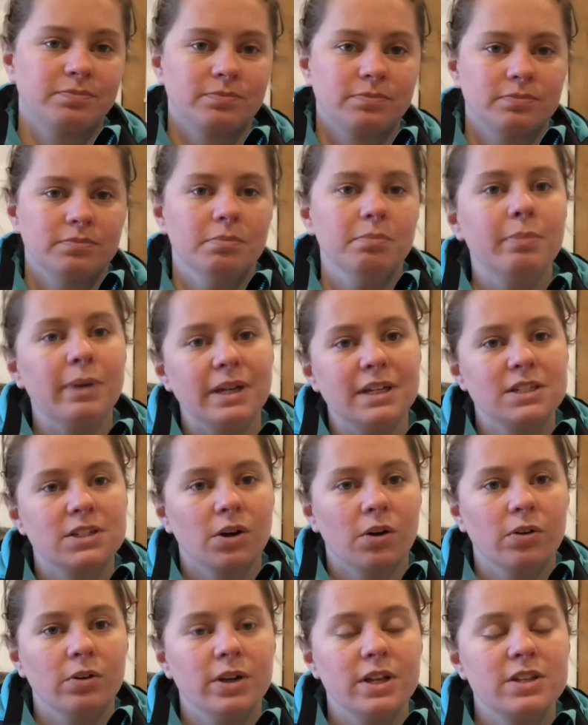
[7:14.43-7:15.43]
meat
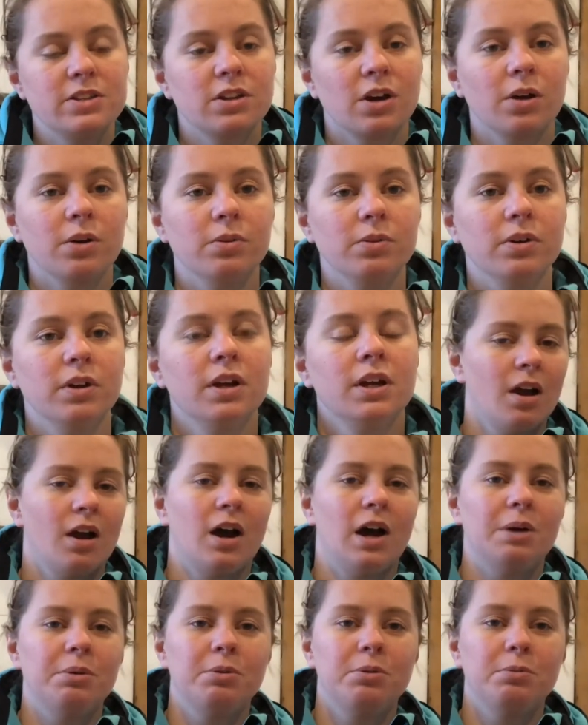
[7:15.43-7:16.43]
on its own.
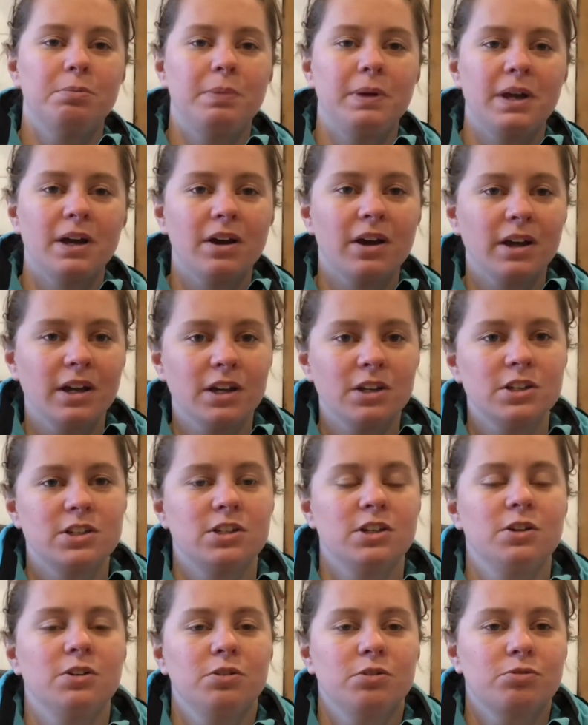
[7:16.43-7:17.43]
I will be going
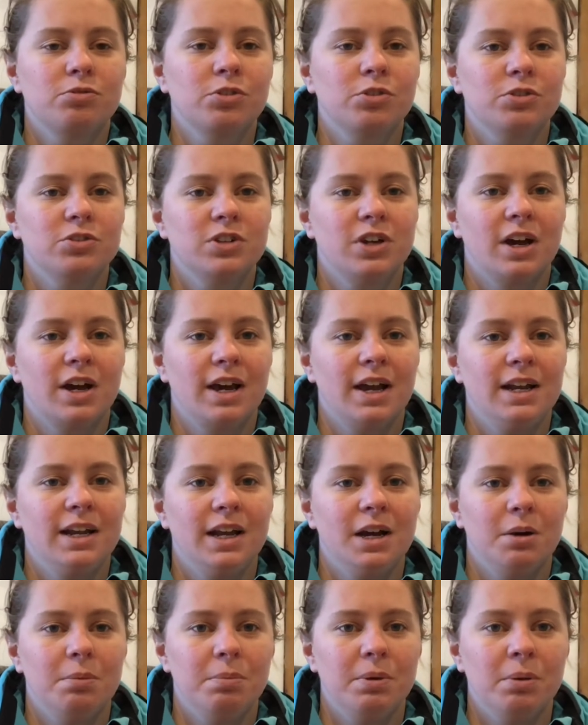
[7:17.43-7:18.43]
into the raw diet a
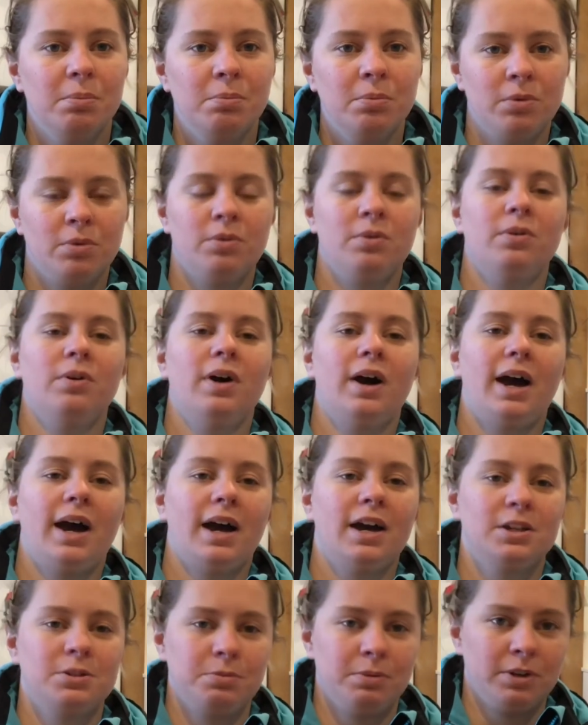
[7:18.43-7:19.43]
little bit more
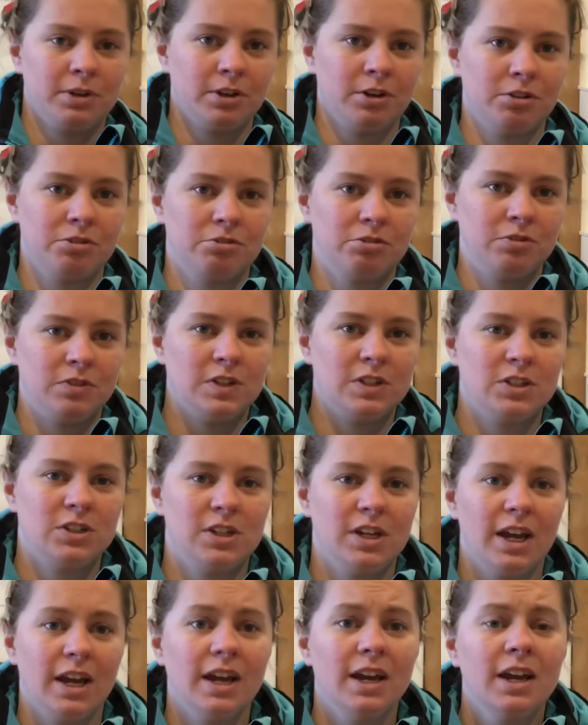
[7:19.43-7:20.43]
as we go through this
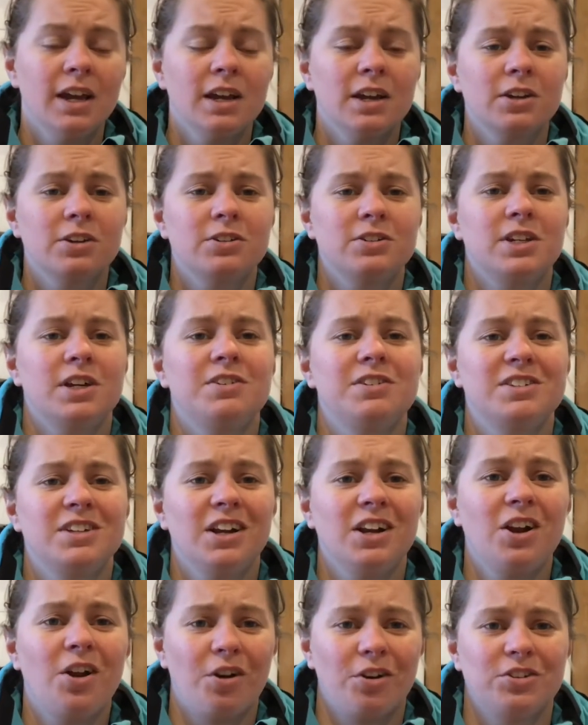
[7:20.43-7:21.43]
year, because there is a
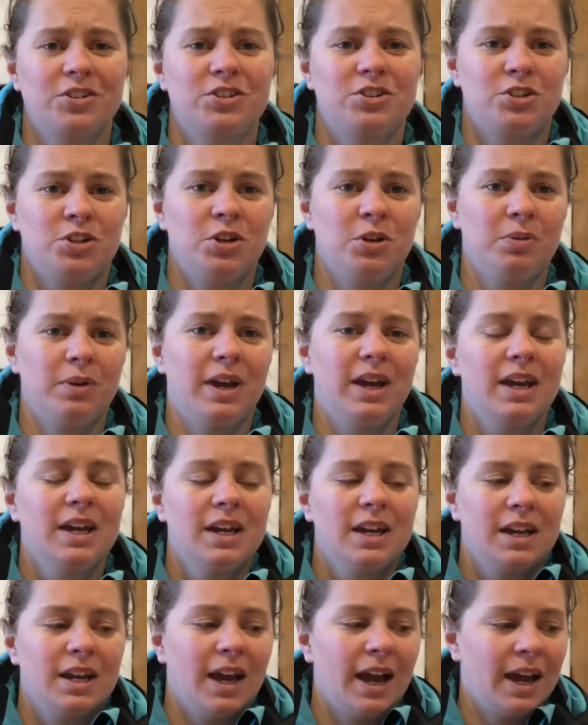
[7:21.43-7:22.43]
lot to it,
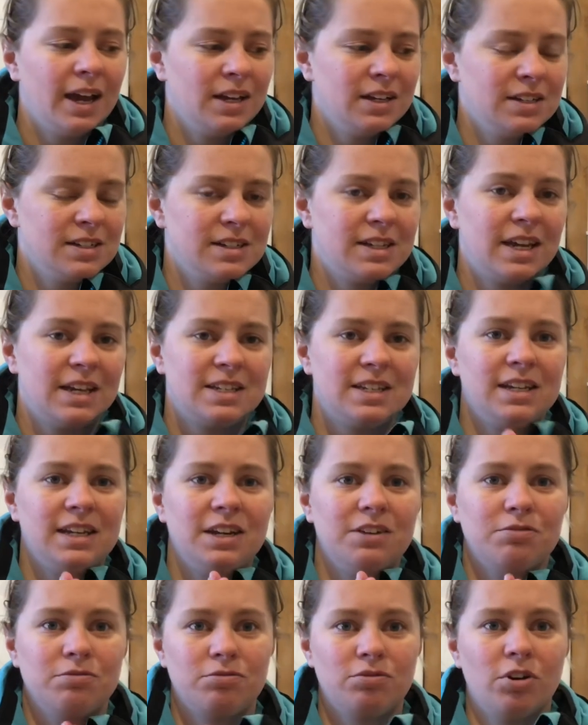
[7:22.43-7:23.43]
and getting it
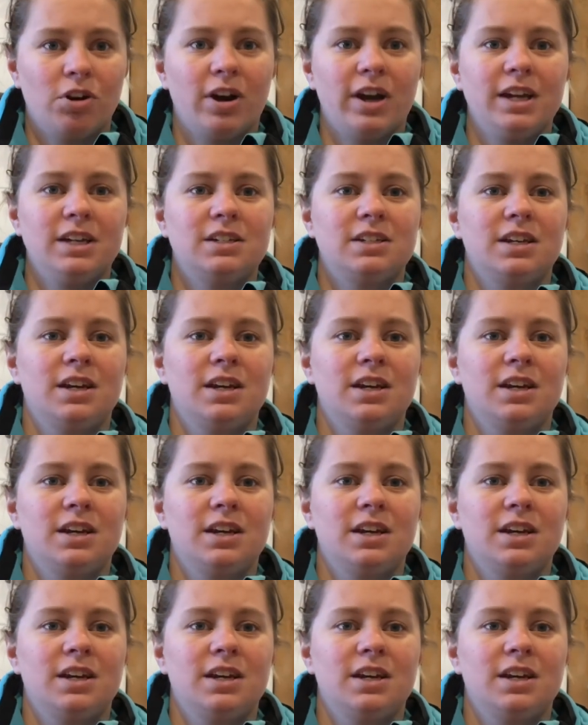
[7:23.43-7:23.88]
right